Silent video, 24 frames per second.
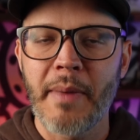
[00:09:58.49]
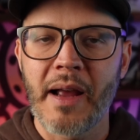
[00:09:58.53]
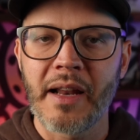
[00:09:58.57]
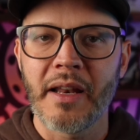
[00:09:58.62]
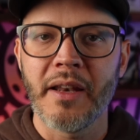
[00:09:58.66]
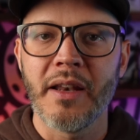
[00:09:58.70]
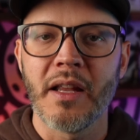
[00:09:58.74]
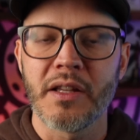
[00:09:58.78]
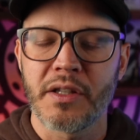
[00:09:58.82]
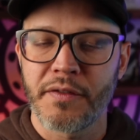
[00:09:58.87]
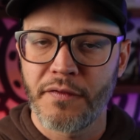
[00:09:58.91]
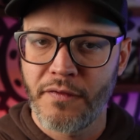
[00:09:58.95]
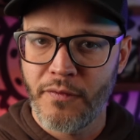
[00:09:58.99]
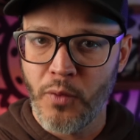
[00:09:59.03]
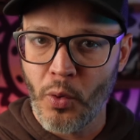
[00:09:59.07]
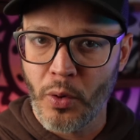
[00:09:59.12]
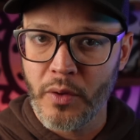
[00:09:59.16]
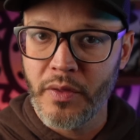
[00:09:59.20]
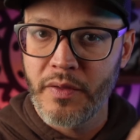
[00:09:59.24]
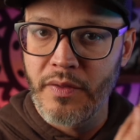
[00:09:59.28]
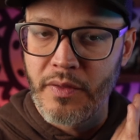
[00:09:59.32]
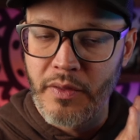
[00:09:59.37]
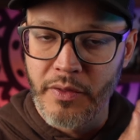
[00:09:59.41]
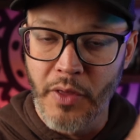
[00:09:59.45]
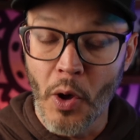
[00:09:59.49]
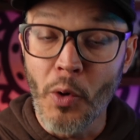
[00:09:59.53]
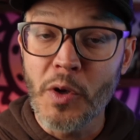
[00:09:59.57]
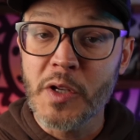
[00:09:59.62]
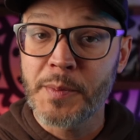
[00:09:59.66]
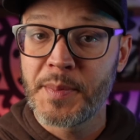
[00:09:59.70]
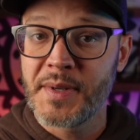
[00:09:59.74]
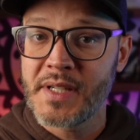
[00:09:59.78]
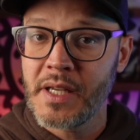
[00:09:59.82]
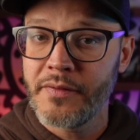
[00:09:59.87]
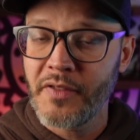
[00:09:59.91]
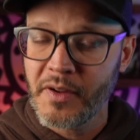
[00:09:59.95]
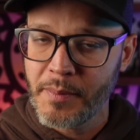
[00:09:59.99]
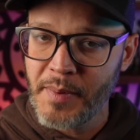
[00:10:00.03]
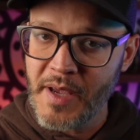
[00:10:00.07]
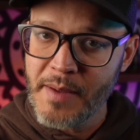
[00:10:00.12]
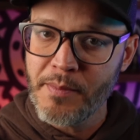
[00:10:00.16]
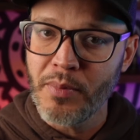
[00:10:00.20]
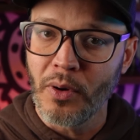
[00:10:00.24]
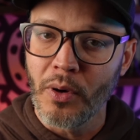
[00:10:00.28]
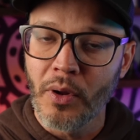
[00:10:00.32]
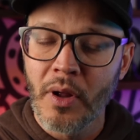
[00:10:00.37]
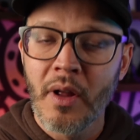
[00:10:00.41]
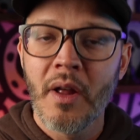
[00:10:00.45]
magnet is for those specific
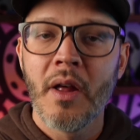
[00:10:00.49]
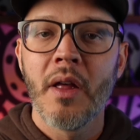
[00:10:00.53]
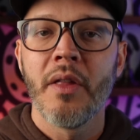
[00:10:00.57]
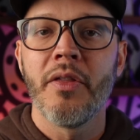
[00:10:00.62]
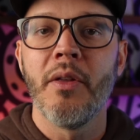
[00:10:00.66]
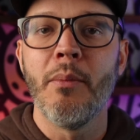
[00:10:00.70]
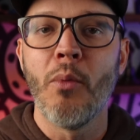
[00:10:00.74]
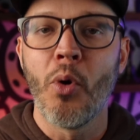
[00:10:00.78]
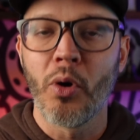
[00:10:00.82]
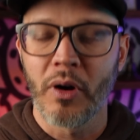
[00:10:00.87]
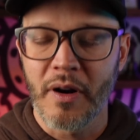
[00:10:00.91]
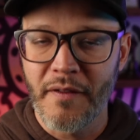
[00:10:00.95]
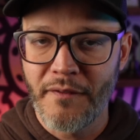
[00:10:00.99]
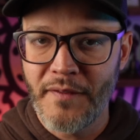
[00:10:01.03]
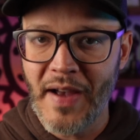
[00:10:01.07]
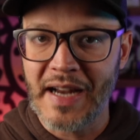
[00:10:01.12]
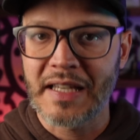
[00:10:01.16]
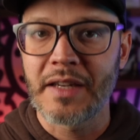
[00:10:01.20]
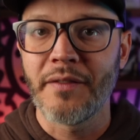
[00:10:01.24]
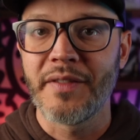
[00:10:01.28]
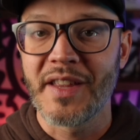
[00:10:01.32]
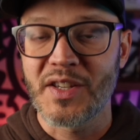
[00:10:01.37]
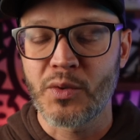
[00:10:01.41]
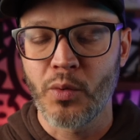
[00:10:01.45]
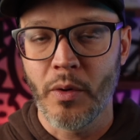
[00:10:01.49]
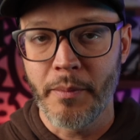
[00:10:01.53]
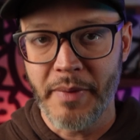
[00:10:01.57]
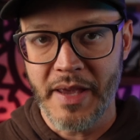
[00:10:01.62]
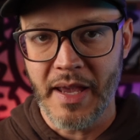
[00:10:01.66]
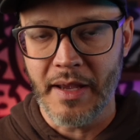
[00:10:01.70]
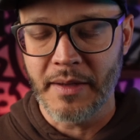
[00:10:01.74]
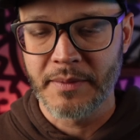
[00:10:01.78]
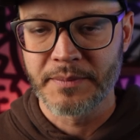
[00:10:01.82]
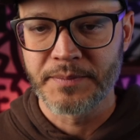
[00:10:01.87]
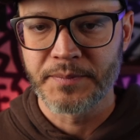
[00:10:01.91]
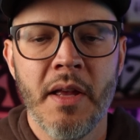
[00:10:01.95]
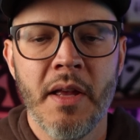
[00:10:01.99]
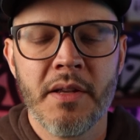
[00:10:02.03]
people, the more effective this will be.